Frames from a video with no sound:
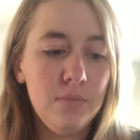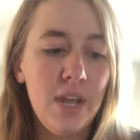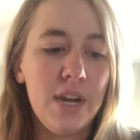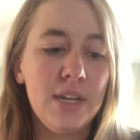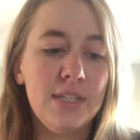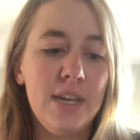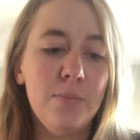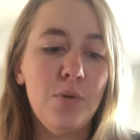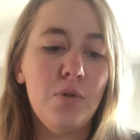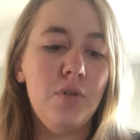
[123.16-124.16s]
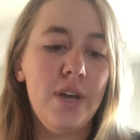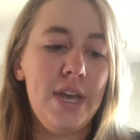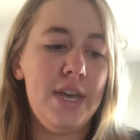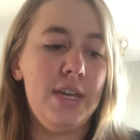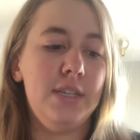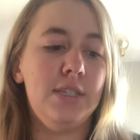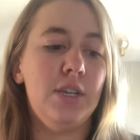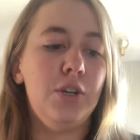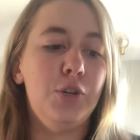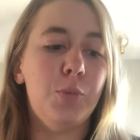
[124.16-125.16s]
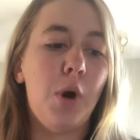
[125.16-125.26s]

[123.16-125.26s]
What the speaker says: an example is your